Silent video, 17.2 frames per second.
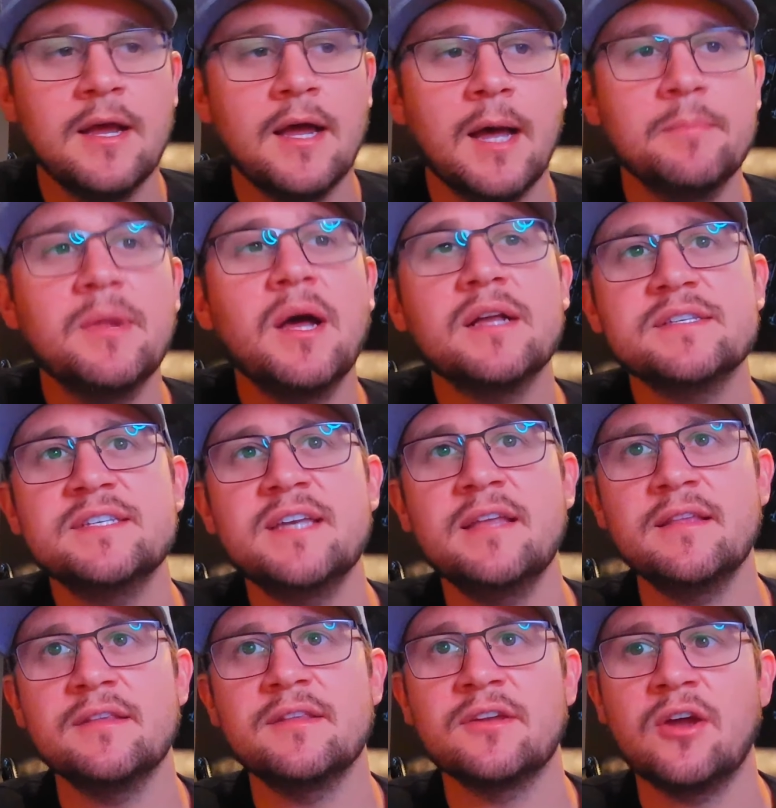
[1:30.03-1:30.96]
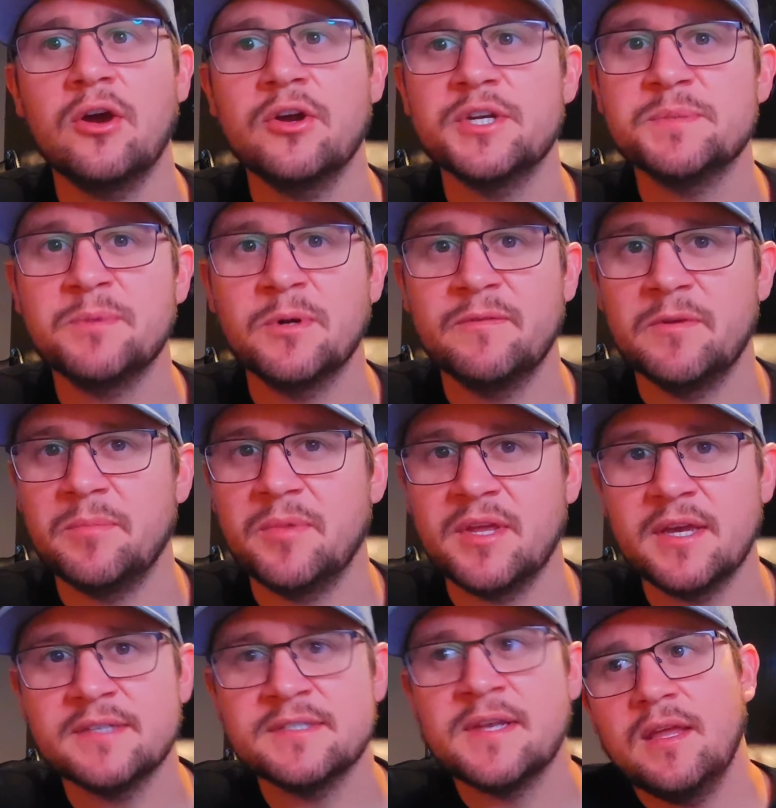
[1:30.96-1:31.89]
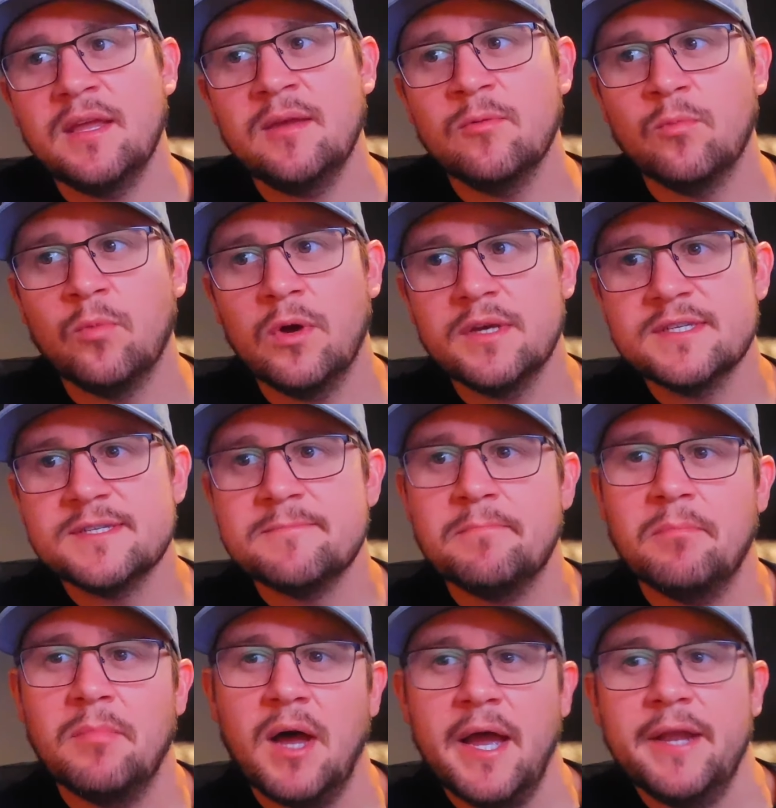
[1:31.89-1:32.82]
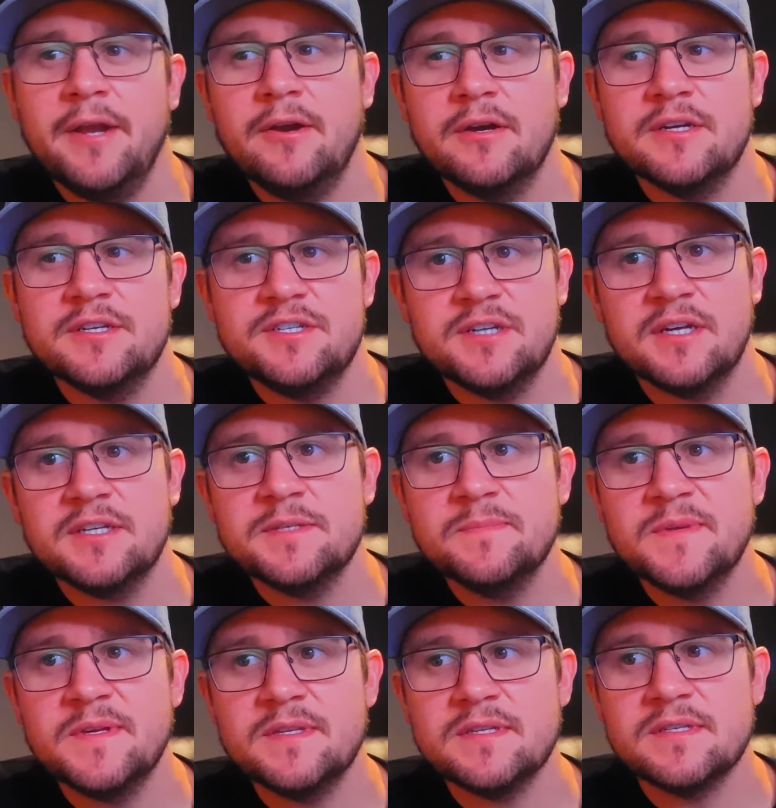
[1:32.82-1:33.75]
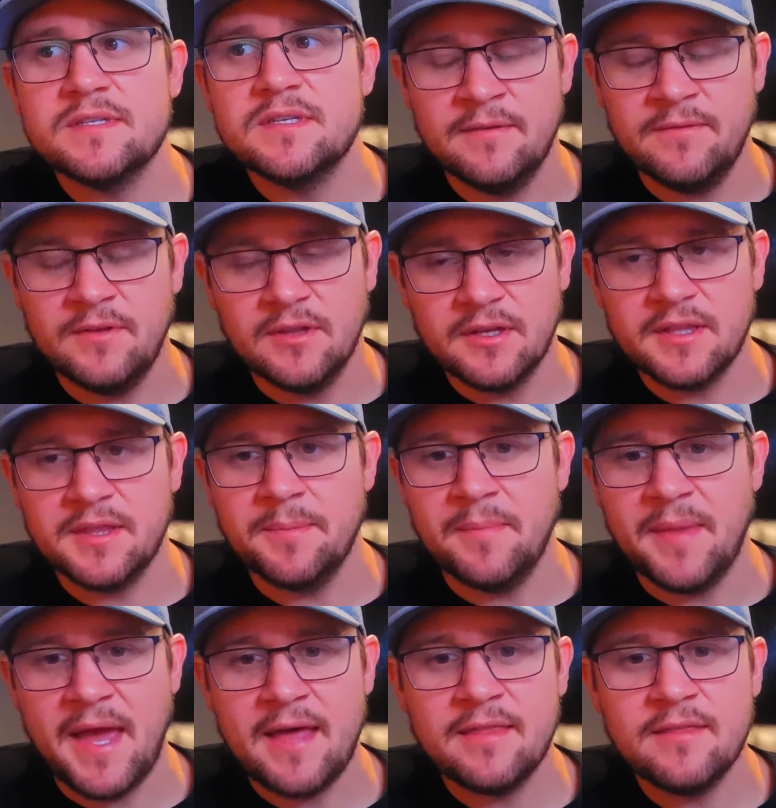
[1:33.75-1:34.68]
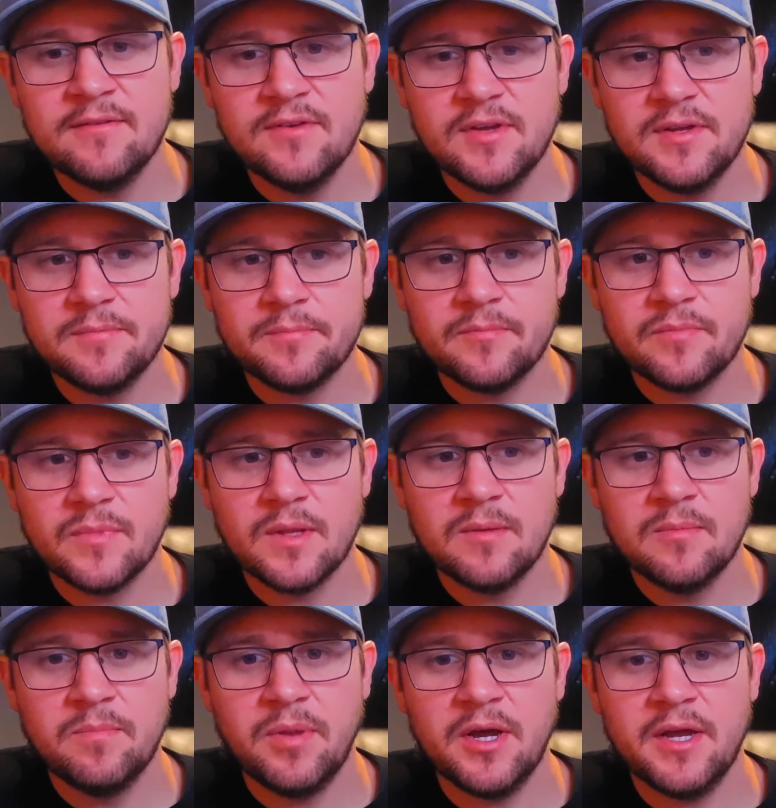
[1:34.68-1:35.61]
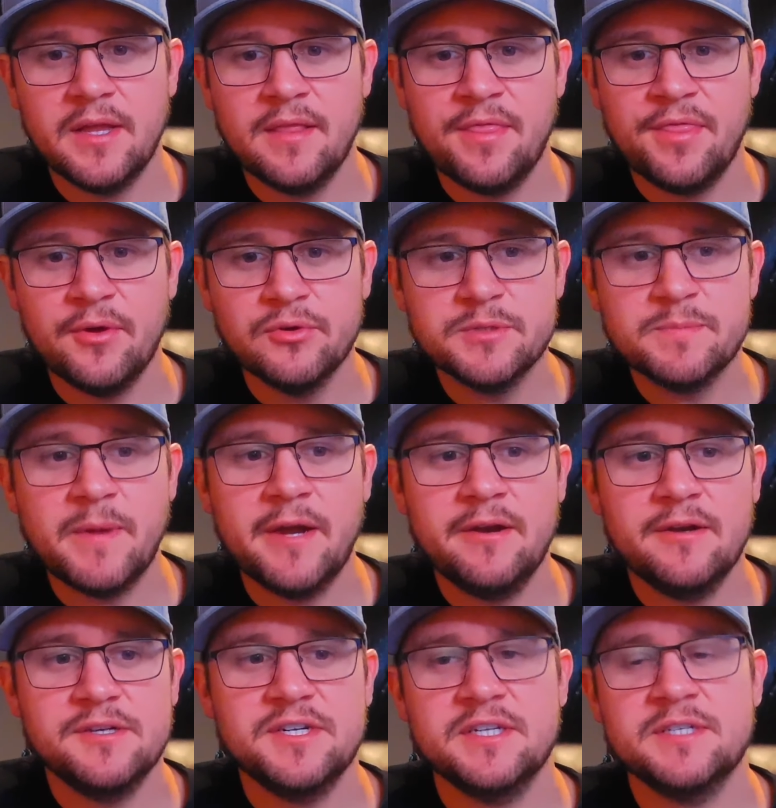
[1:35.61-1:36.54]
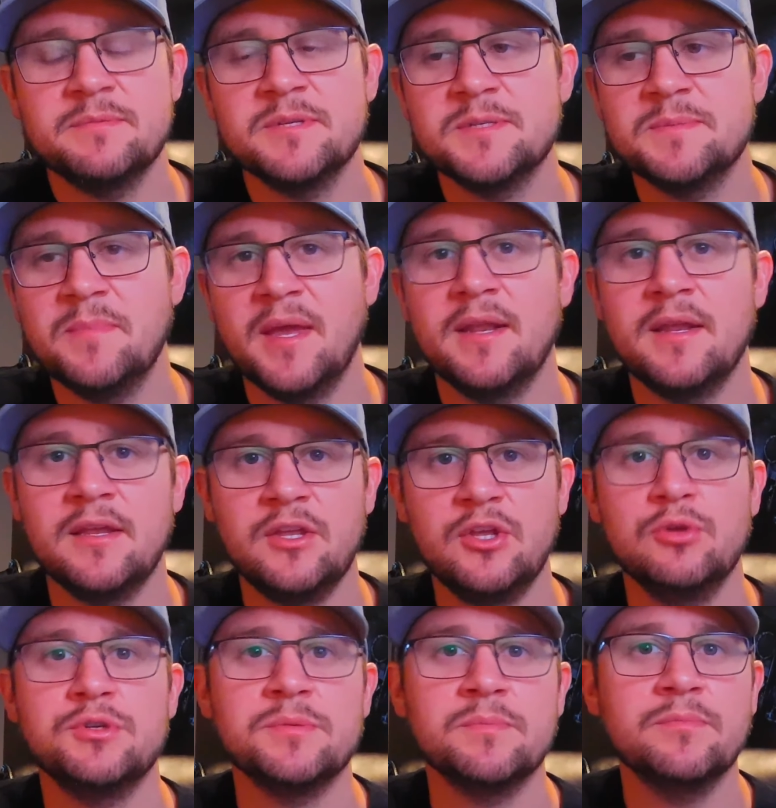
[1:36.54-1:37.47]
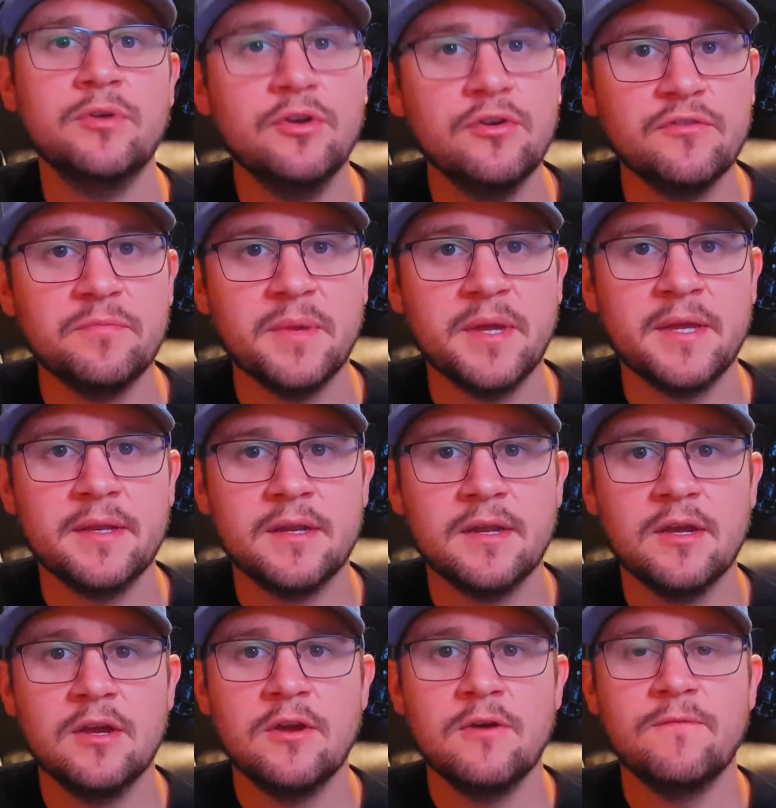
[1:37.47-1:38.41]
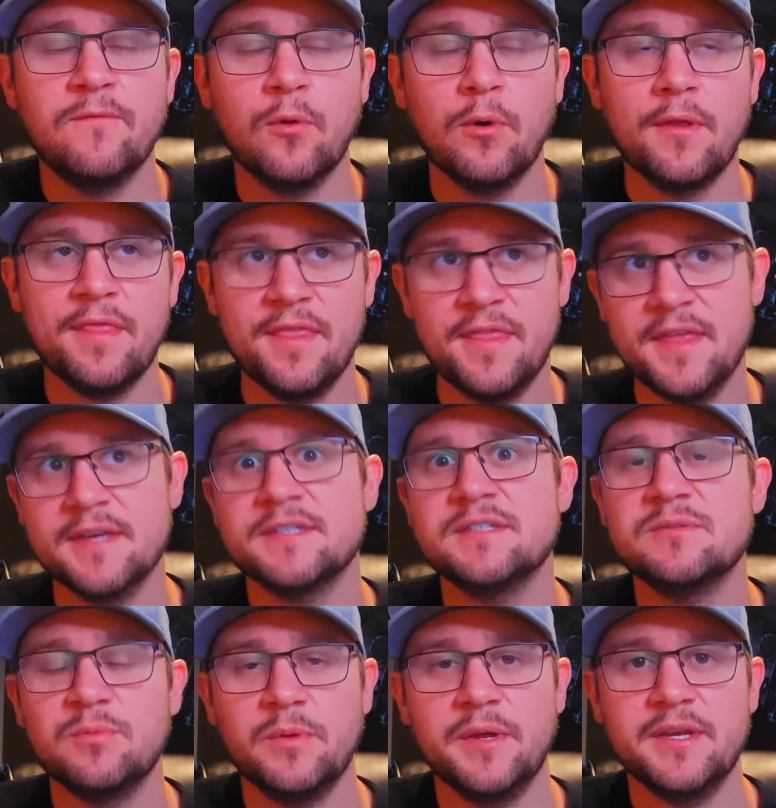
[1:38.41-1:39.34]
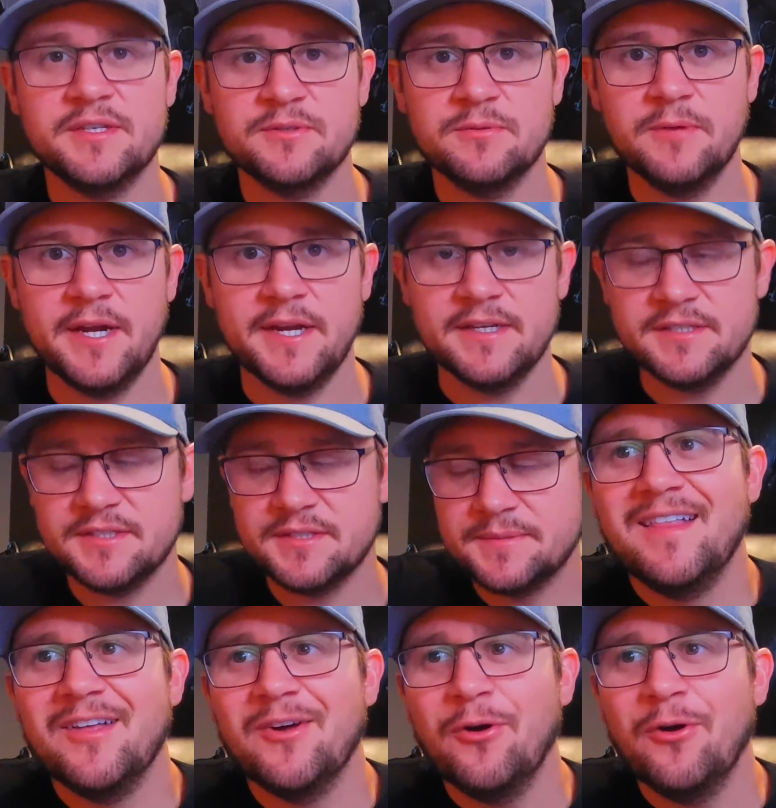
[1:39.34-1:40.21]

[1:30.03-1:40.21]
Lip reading: I'm not saying that the car is perfect because it was minor adjustments if you look at the math of it, but those minor adjustments made a huge improvement for this week's race.